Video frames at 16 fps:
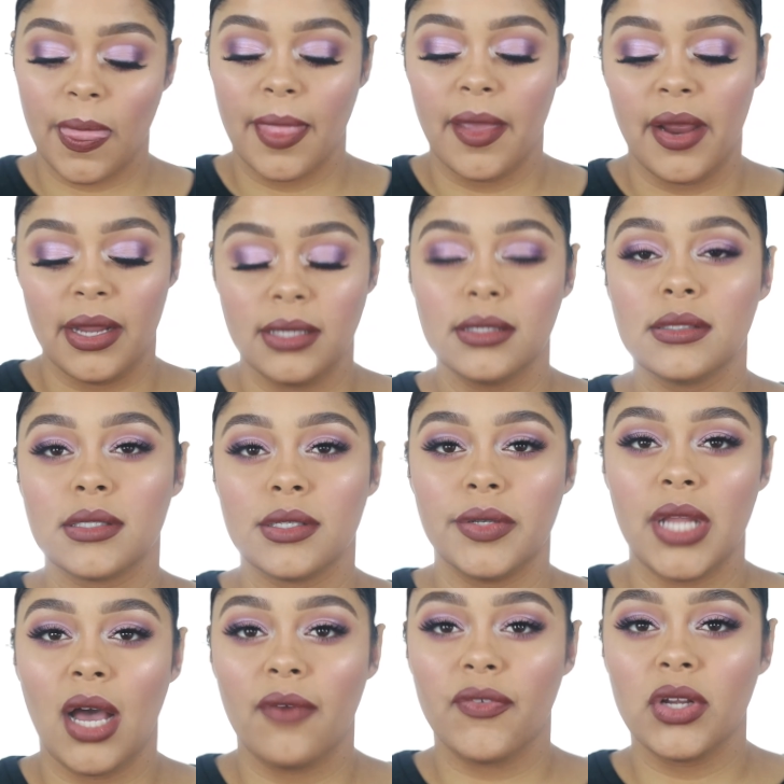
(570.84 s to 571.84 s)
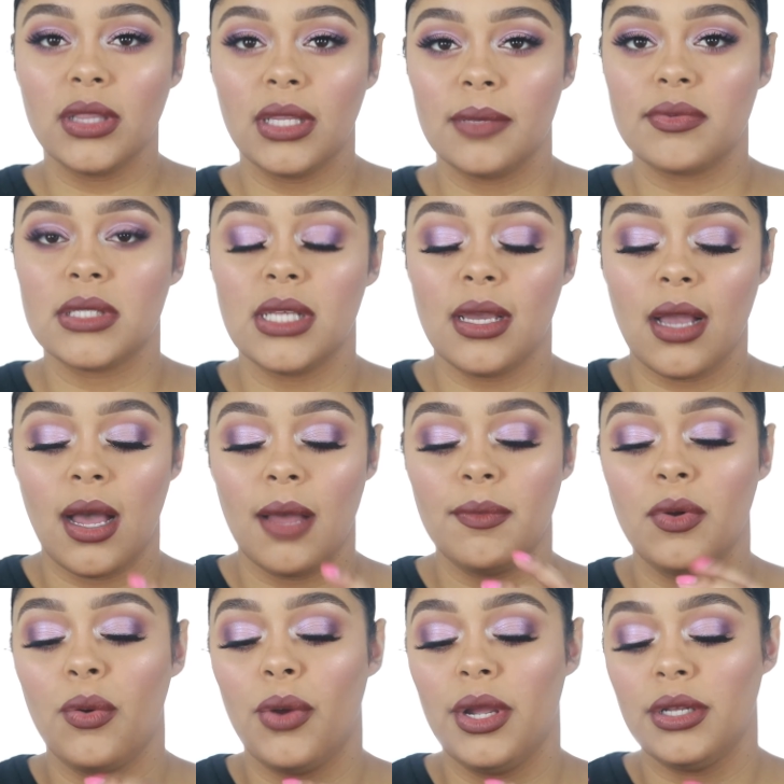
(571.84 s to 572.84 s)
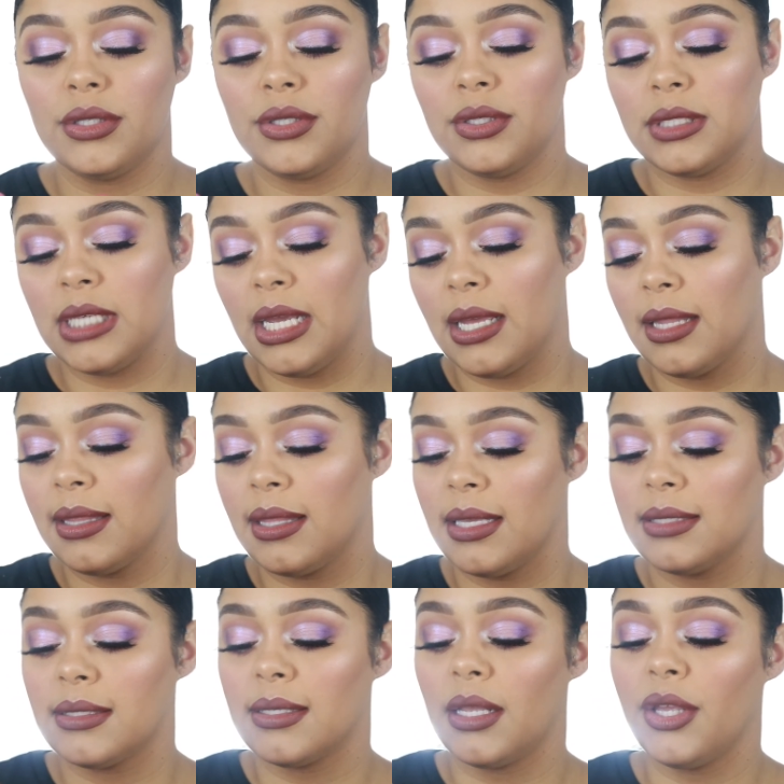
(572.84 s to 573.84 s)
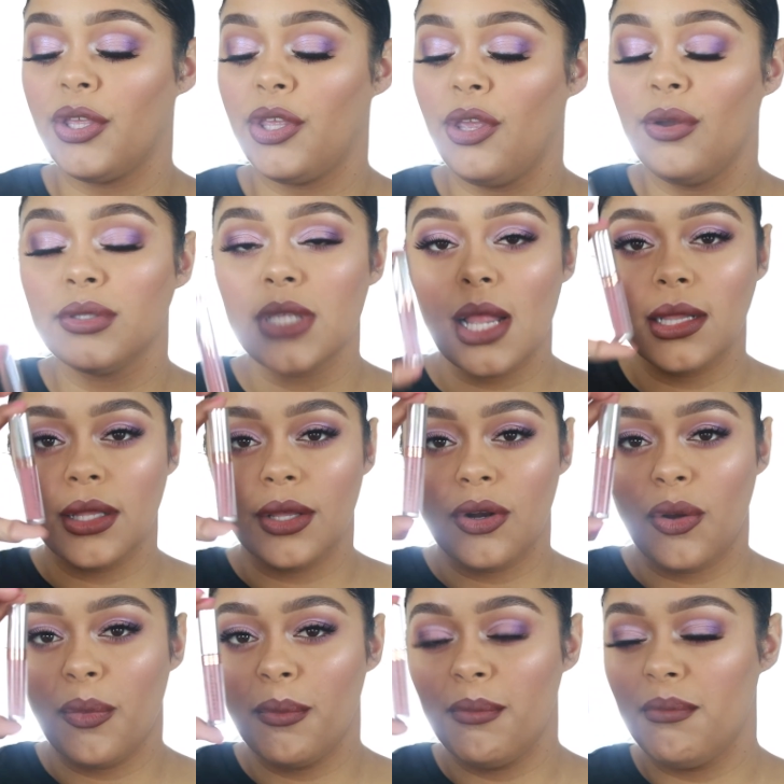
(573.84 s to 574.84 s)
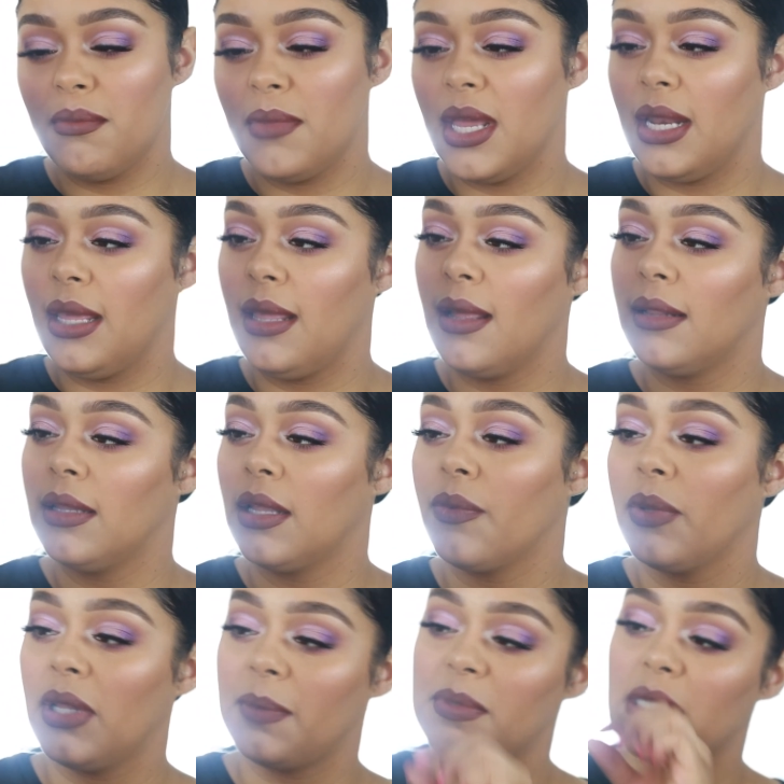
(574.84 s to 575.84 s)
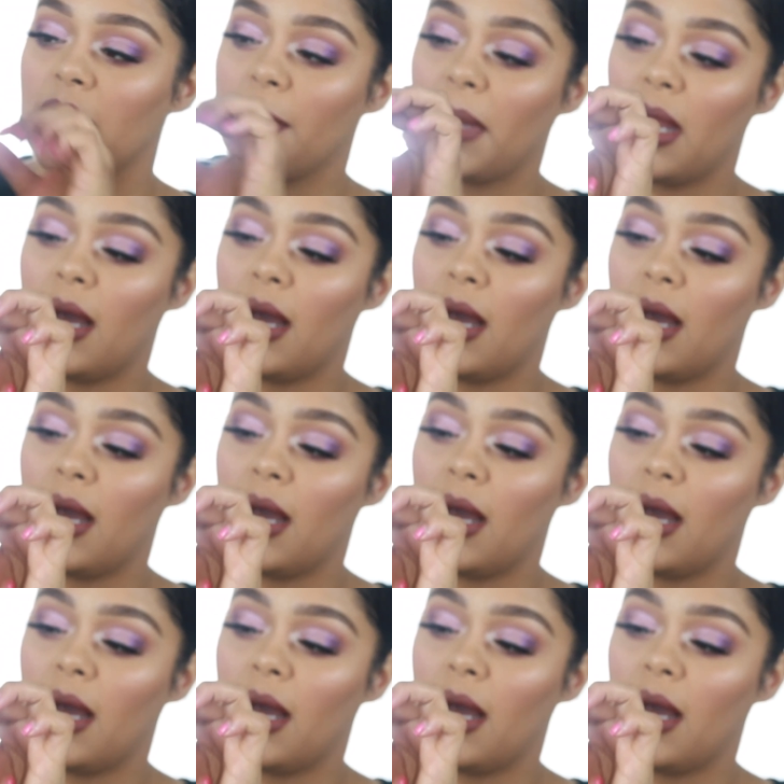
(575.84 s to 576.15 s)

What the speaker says: Alright, so now for lipstick, I'm going to take this cute little mini liquid lipstick by